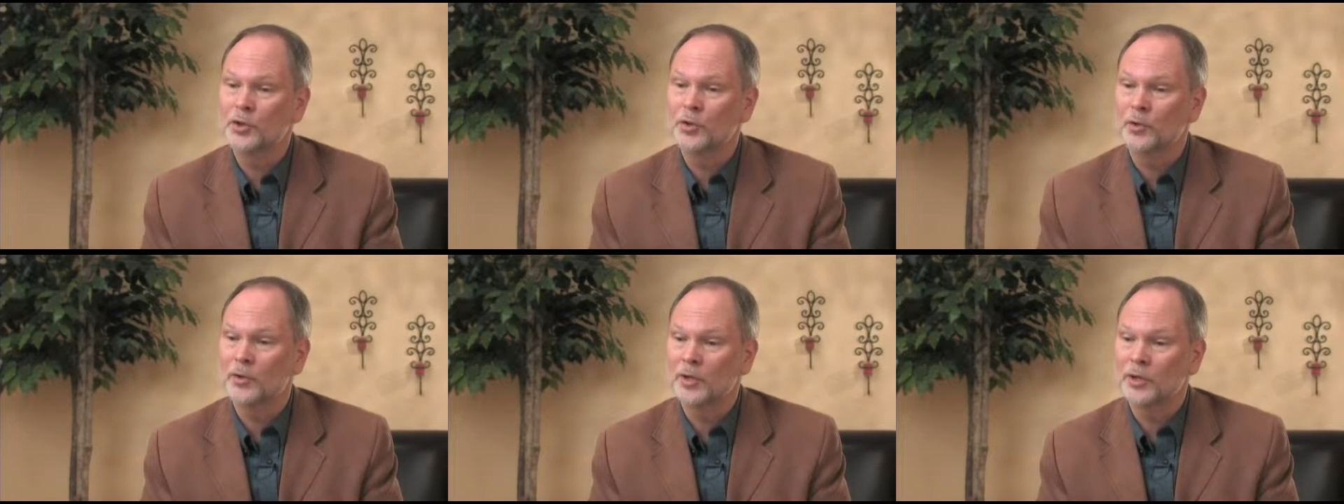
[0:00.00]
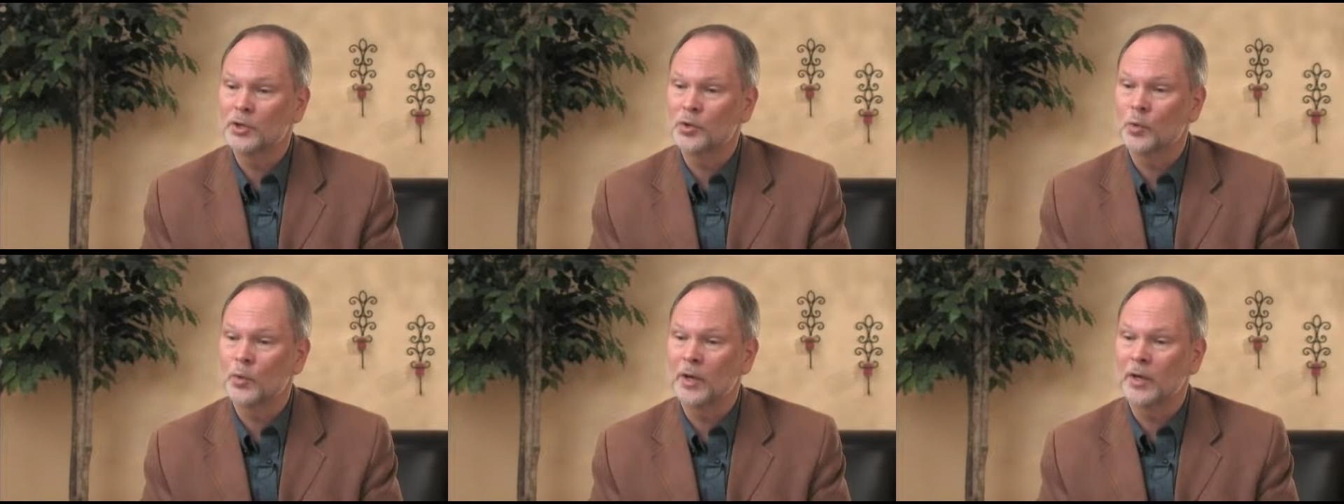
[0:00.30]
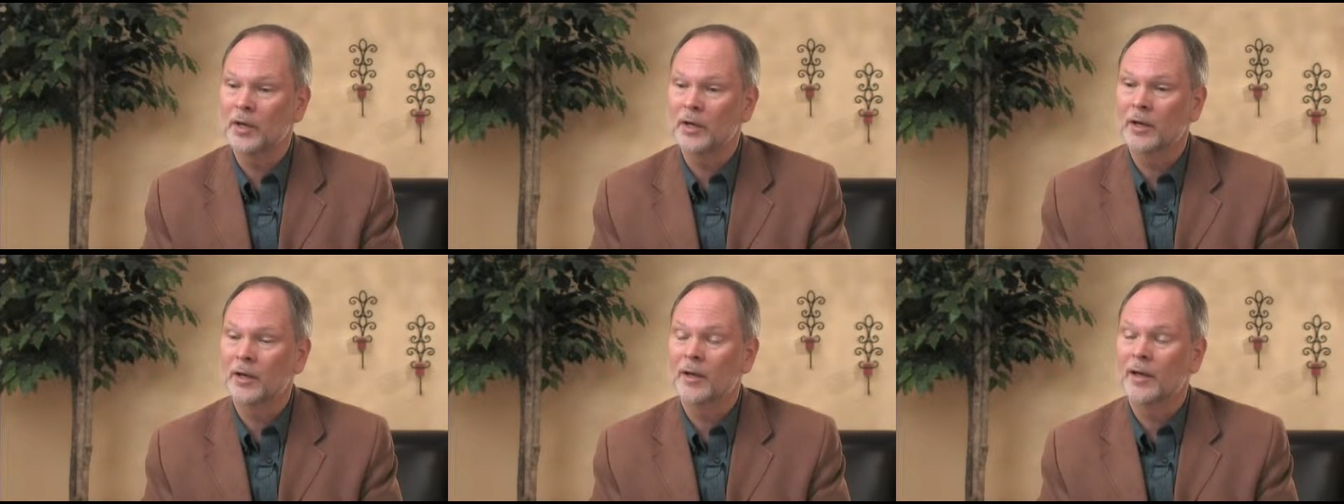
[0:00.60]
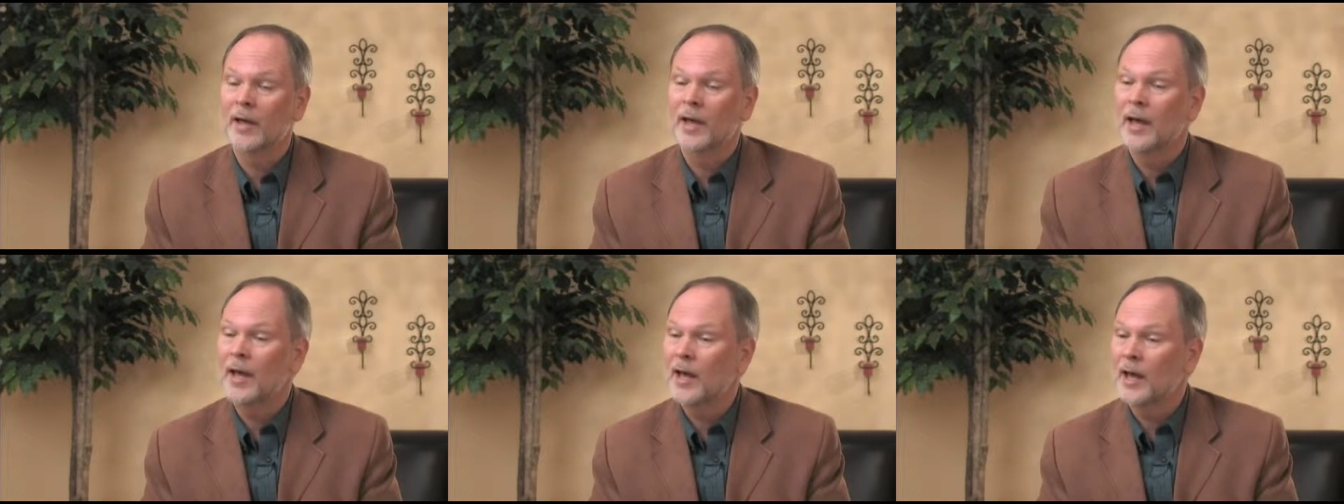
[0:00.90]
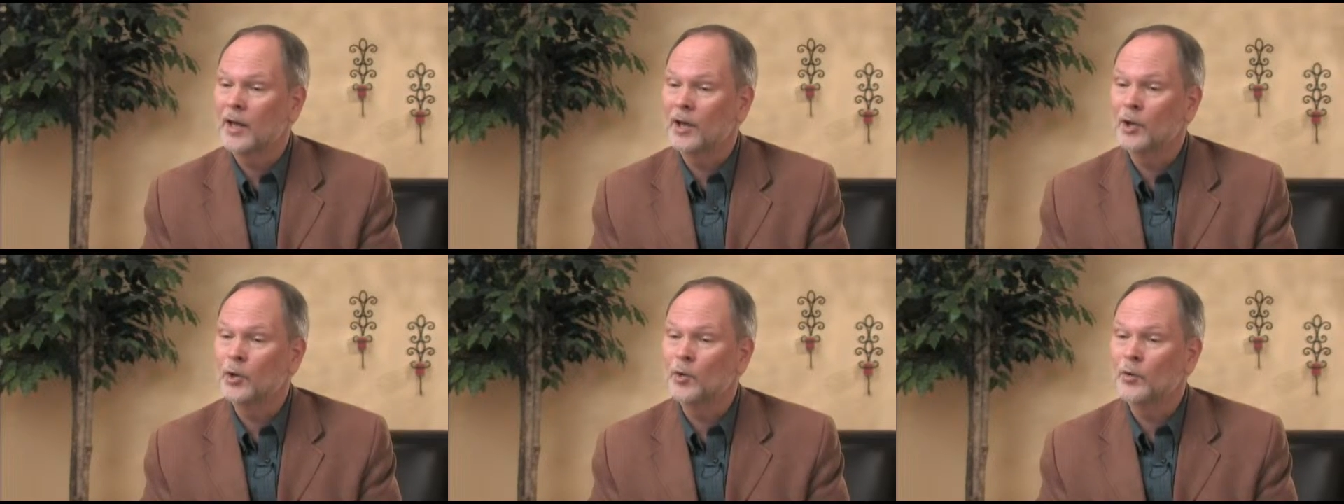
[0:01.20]
to this week
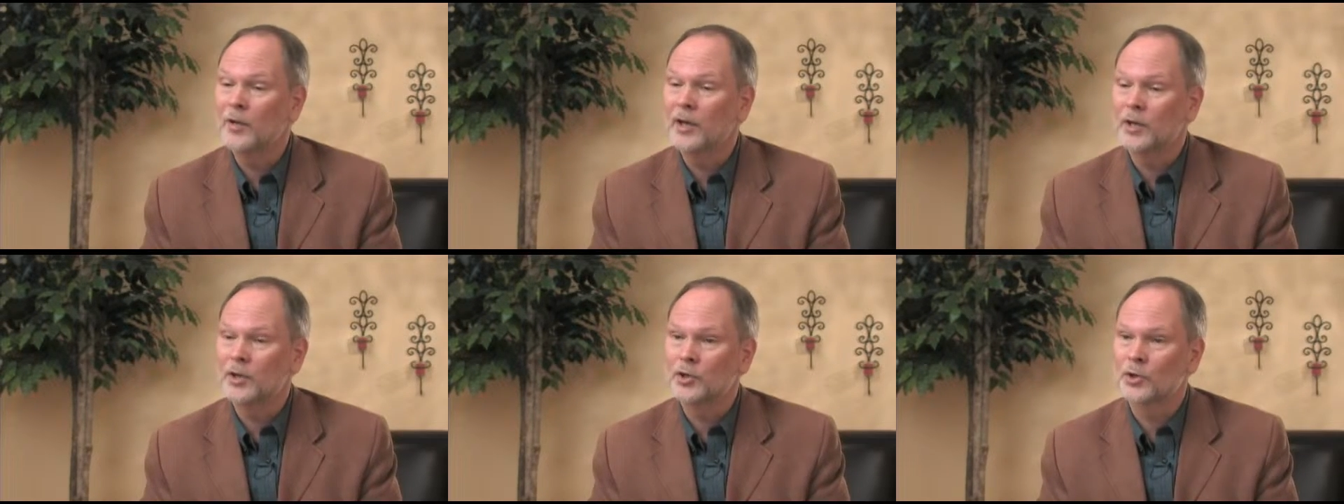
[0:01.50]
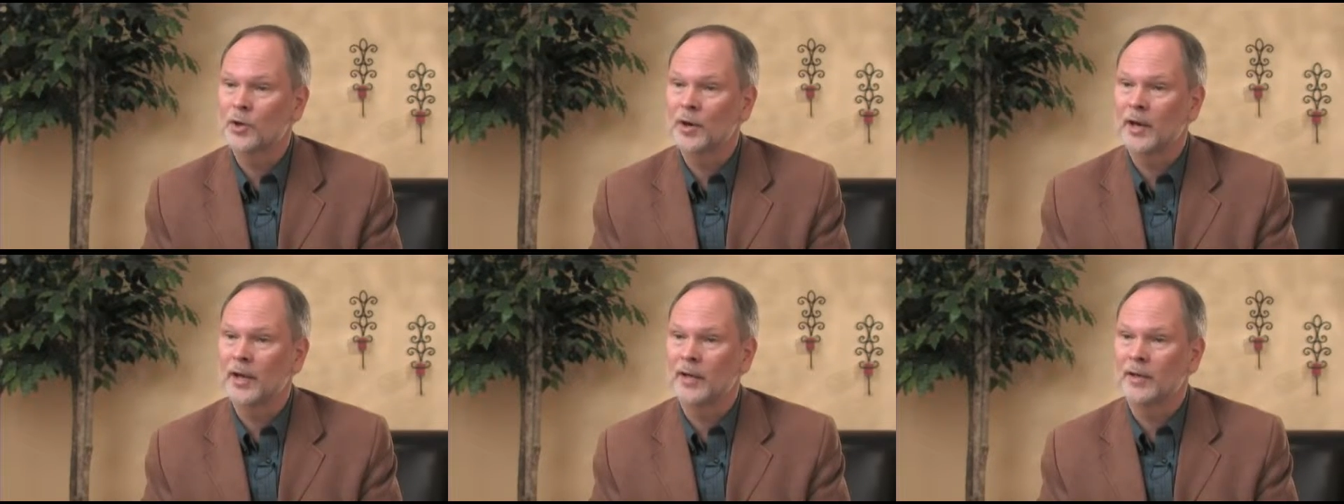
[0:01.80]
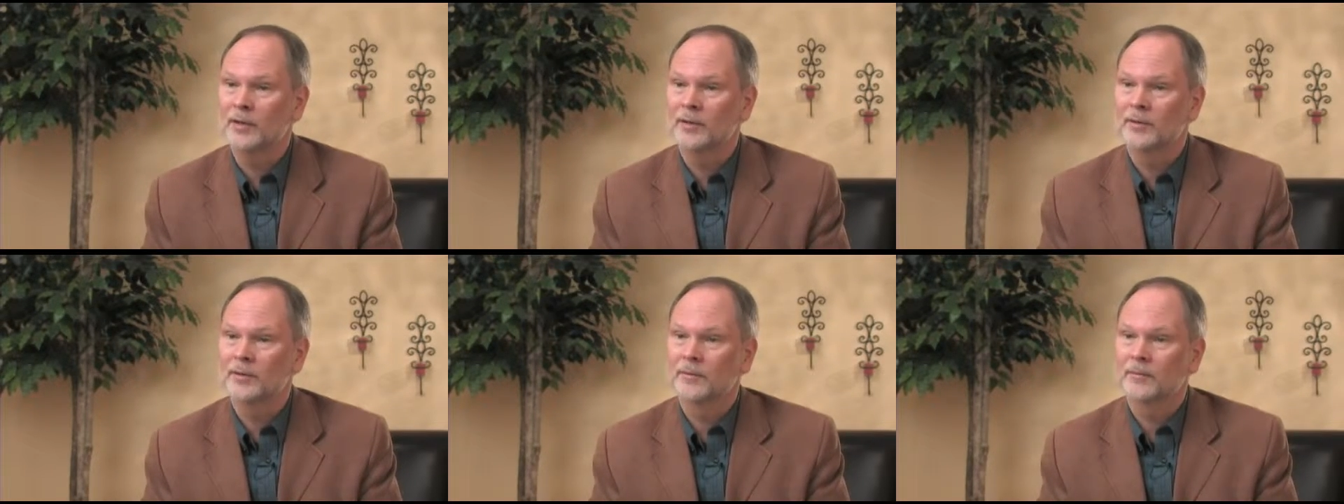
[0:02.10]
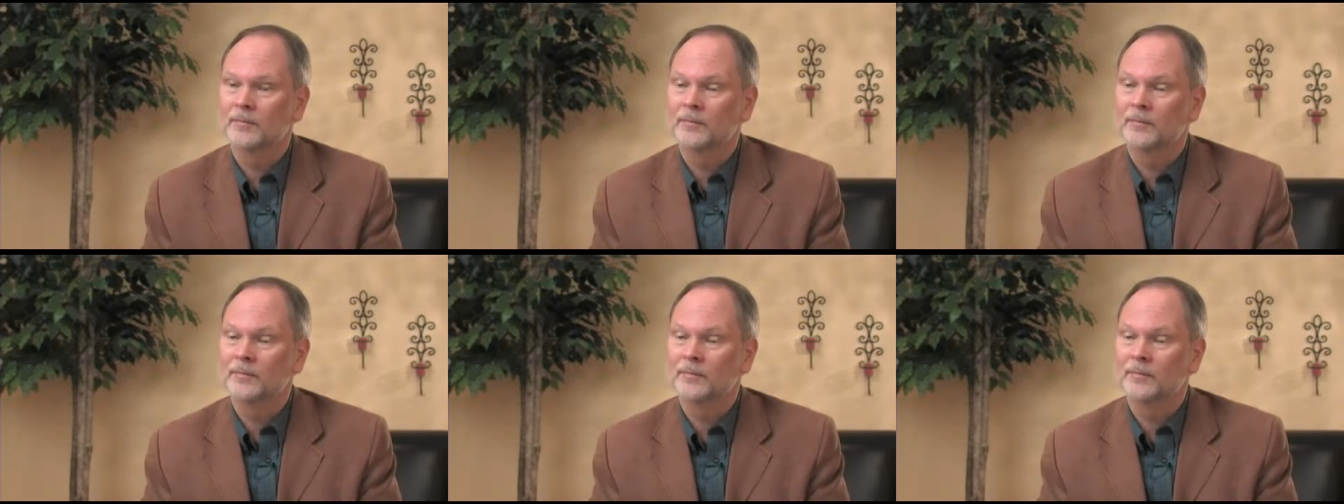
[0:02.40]
and who they trained.